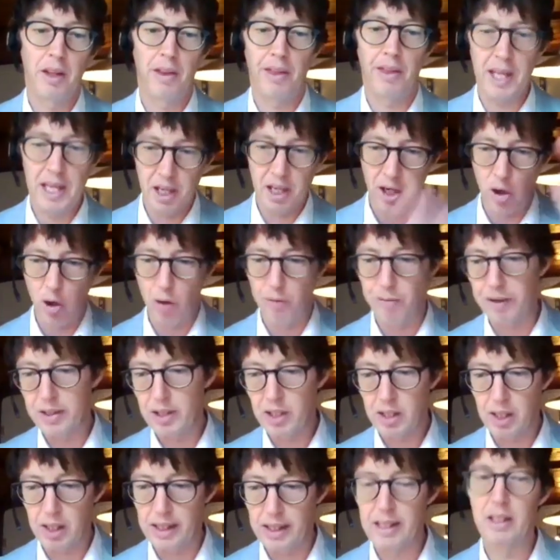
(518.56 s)
it
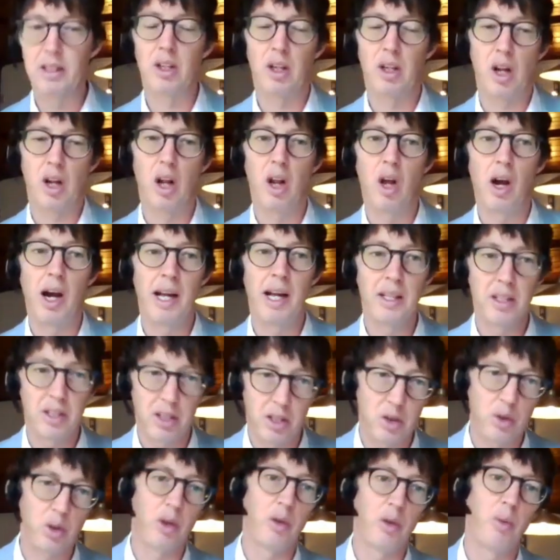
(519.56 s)
obviously declines,
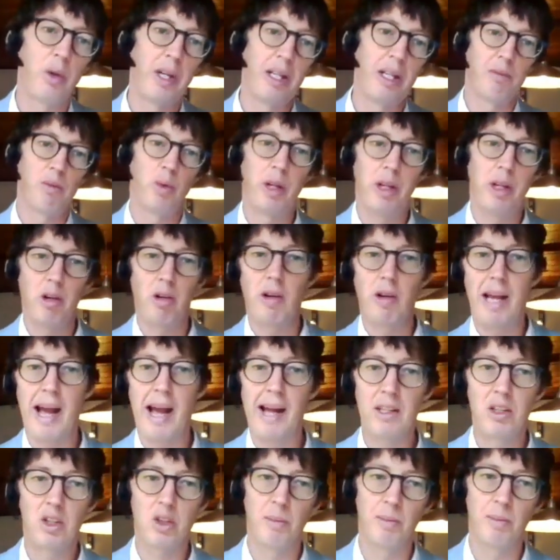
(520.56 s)
and sort of we
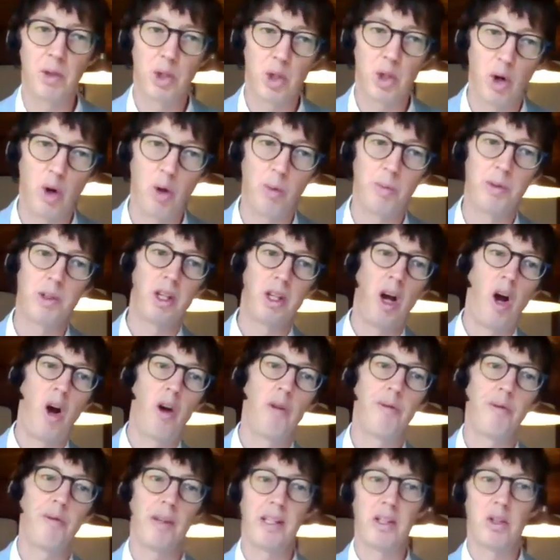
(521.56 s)
create some jobs, and
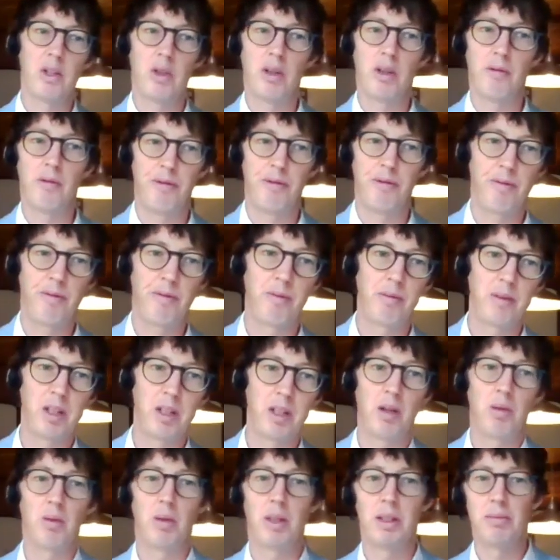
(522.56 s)
hopefully sort of,
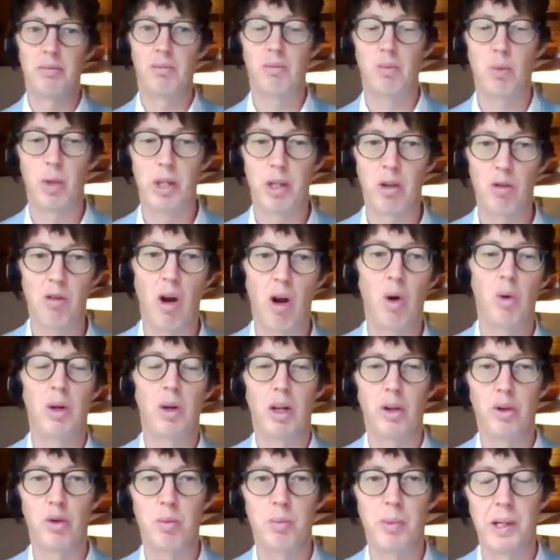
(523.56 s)
you know, we grow
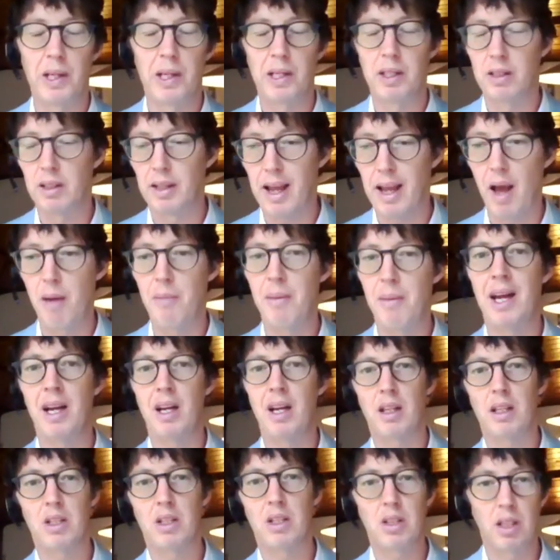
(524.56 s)
a little bit and come out
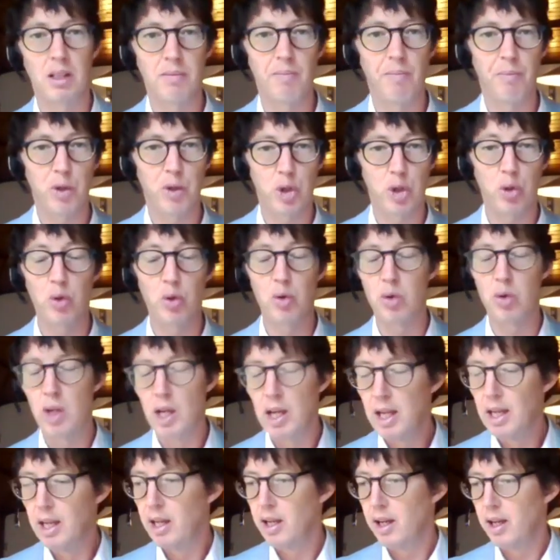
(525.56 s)
of this and do
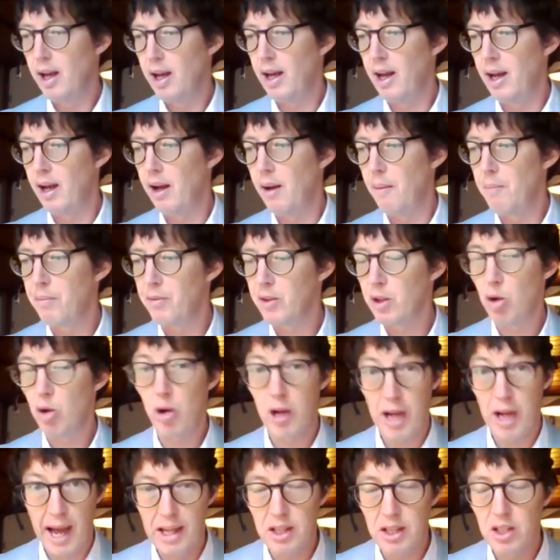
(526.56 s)

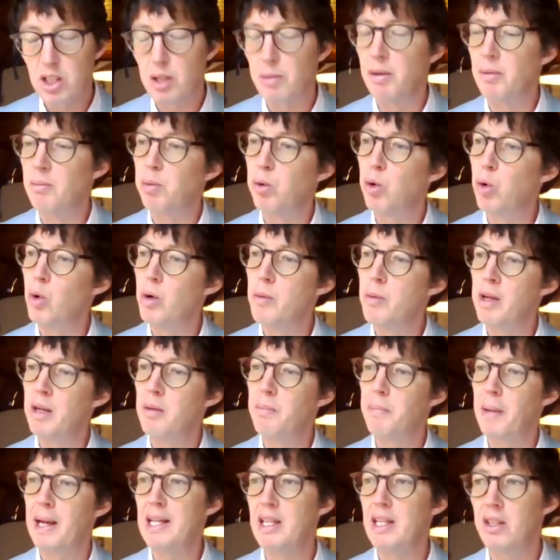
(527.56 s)
create some
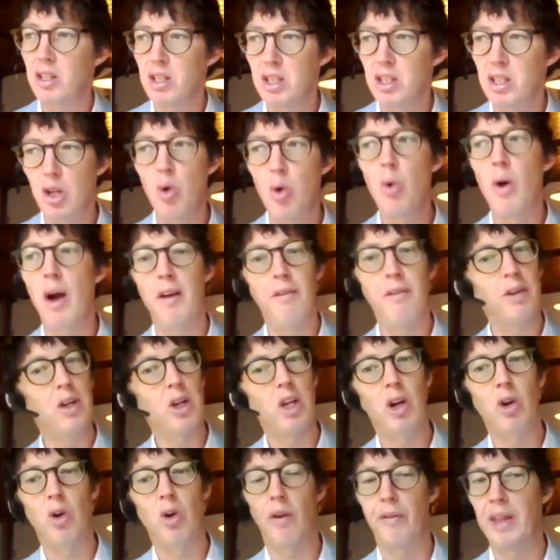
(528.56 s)
employment, but you still
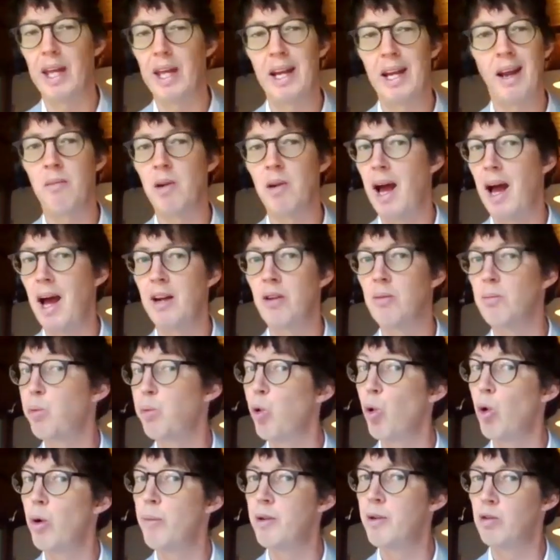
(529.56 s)
haven't got that
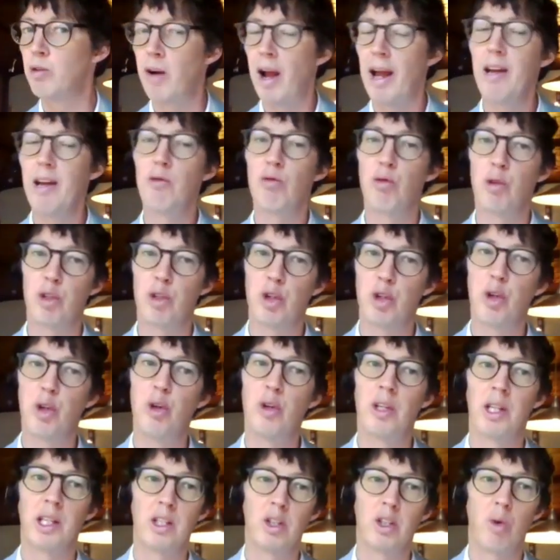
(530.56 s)
unemployment rate
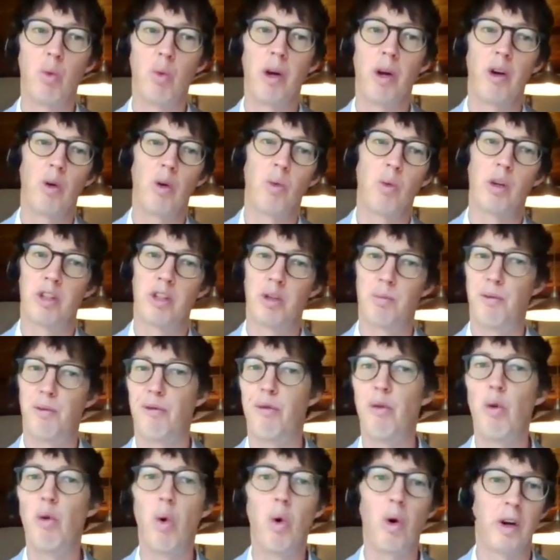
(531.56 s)
returning to where it was
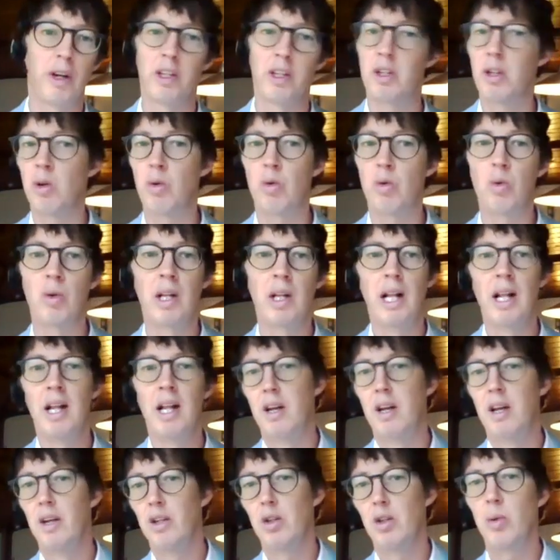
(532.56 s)
before until
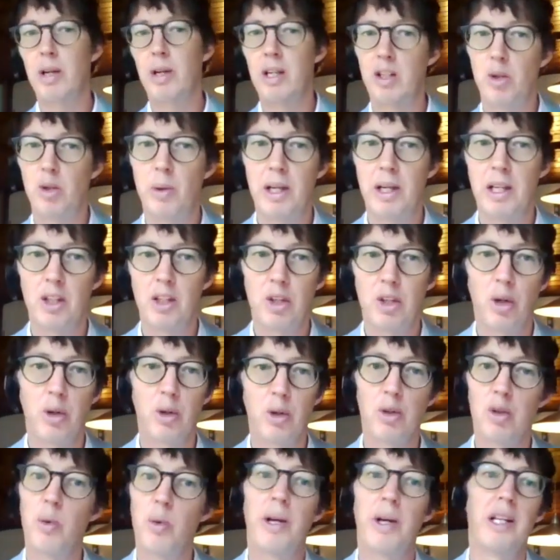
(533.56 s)

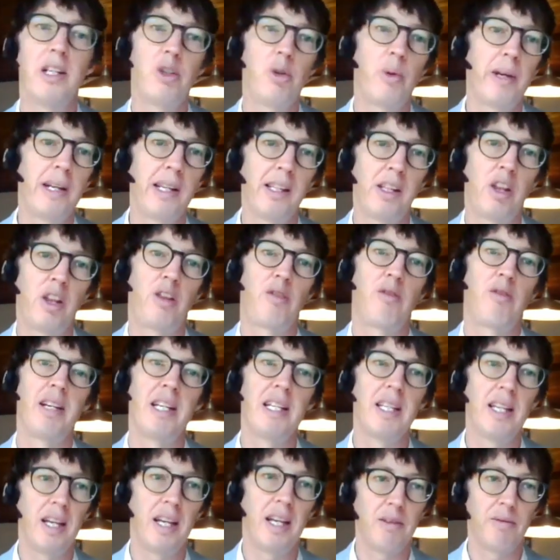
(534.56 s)
2022,
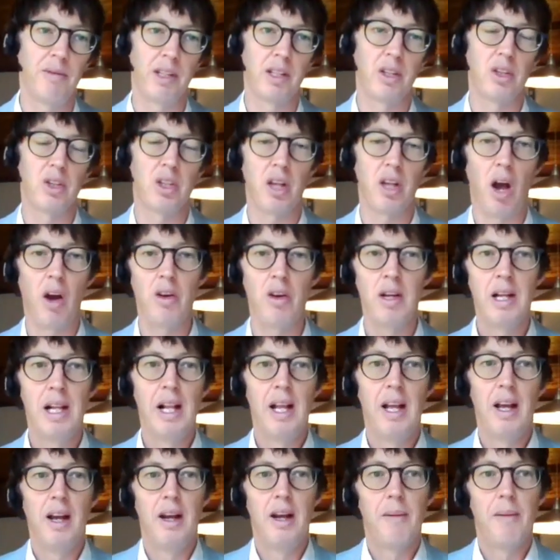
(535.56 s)
2023 even. So
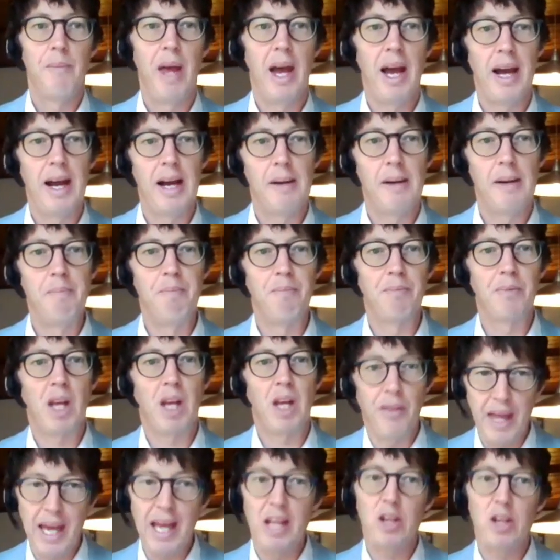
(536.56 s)

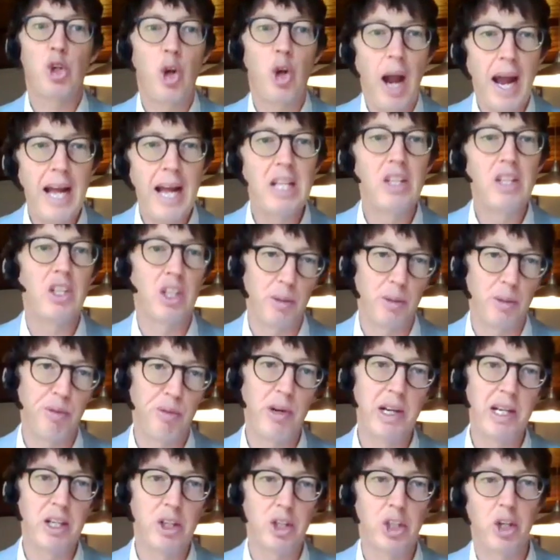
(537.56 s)
that trades and
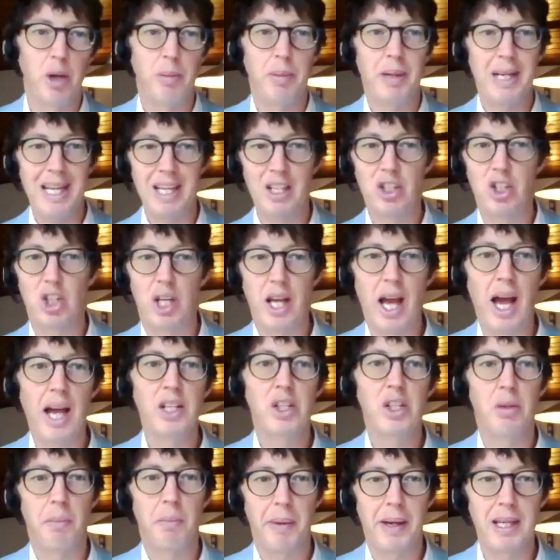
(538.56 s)
apprenticeship and
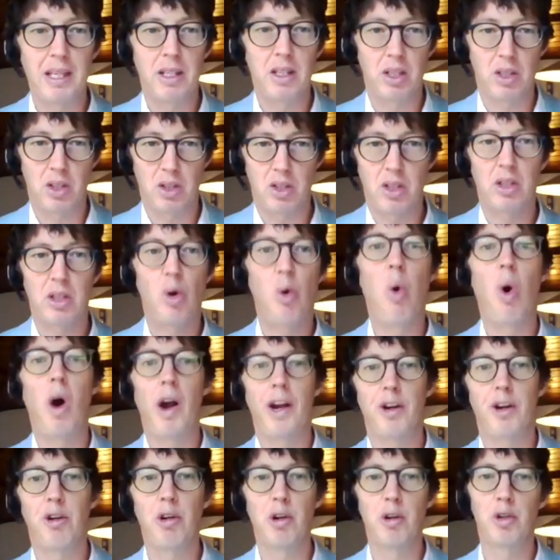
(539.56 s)
education piece is
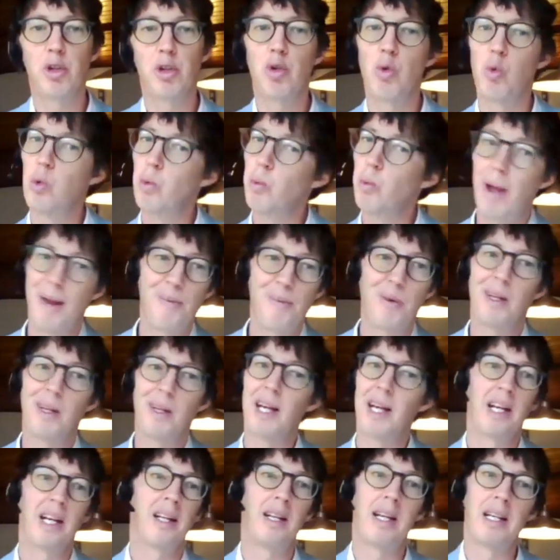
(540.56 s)
quite crucial. People are
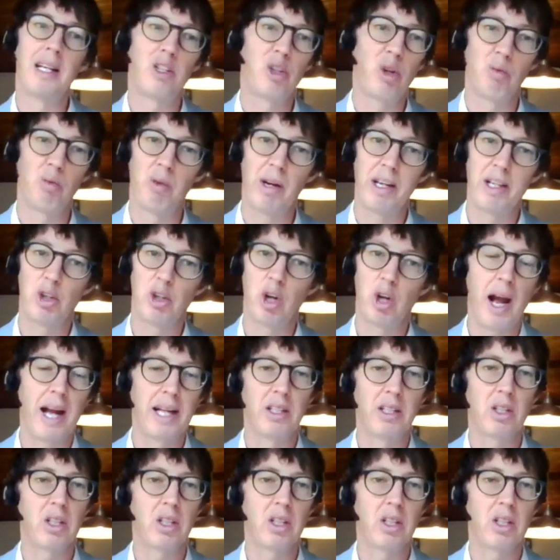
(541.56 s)
going to need to retrain.